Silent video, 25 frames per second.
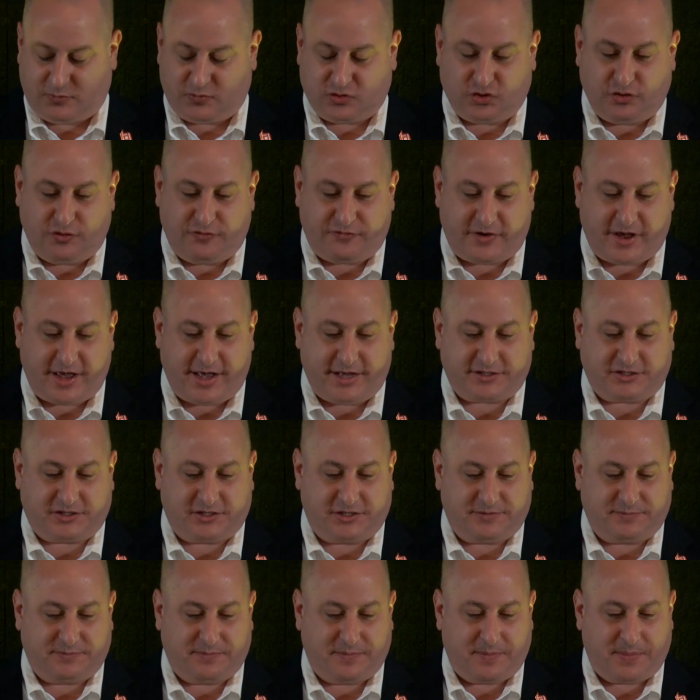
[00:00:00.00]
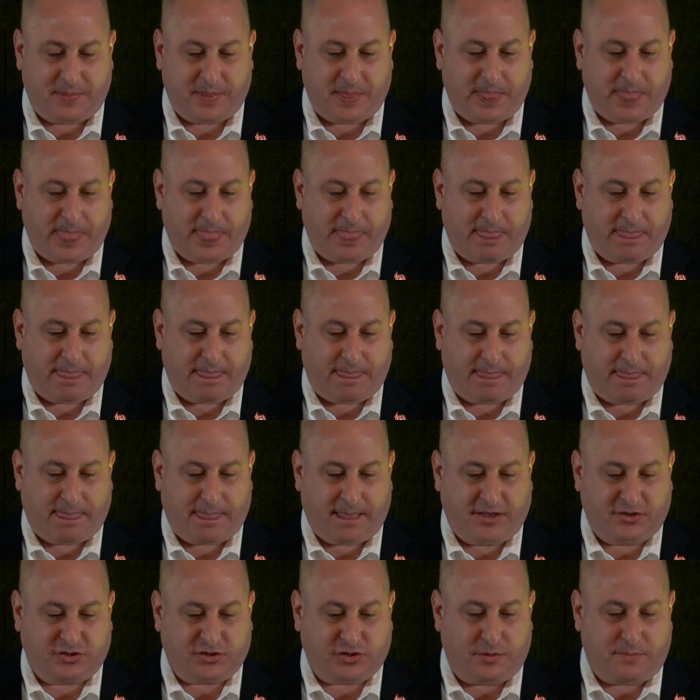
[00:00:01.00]
too fast.
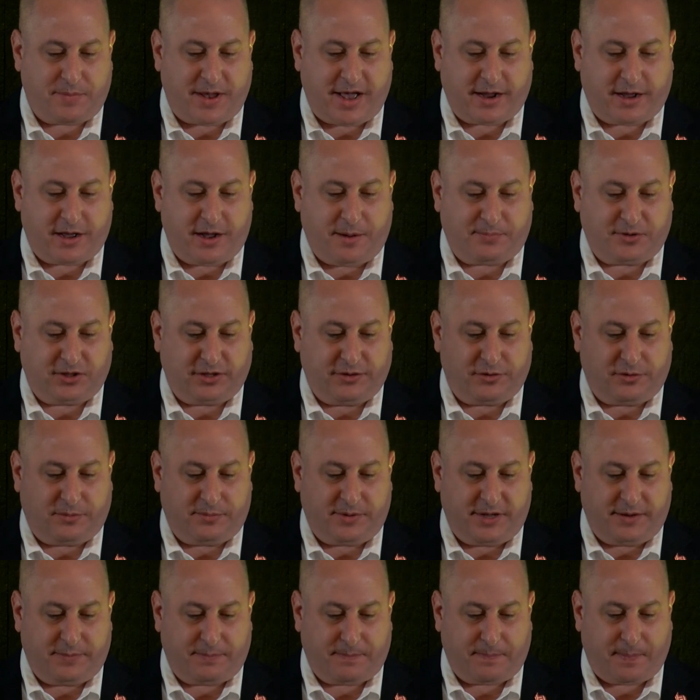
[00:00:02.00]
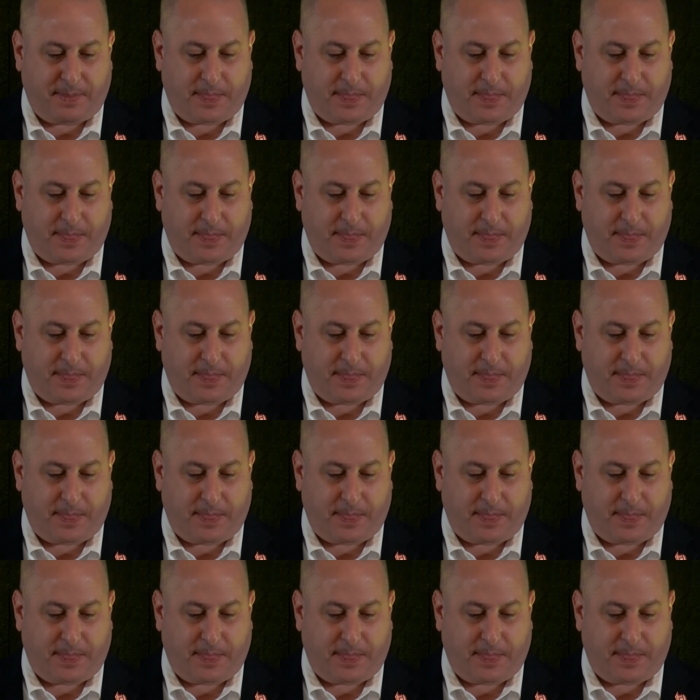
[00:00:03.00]
Let's go back up a little bit.